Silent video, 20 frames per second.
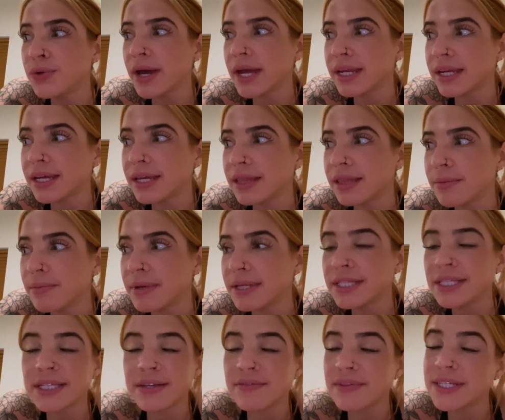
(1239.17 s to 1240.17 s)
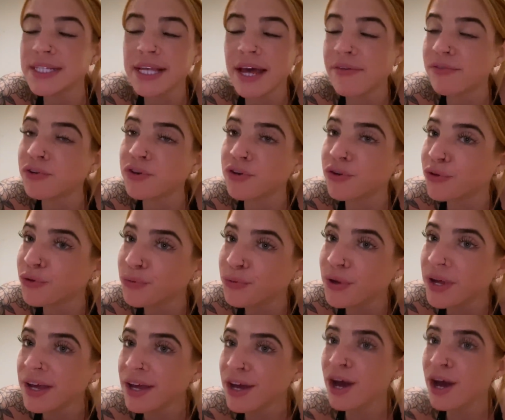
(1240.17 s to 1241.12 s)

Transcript: And in the midst of this afternoon,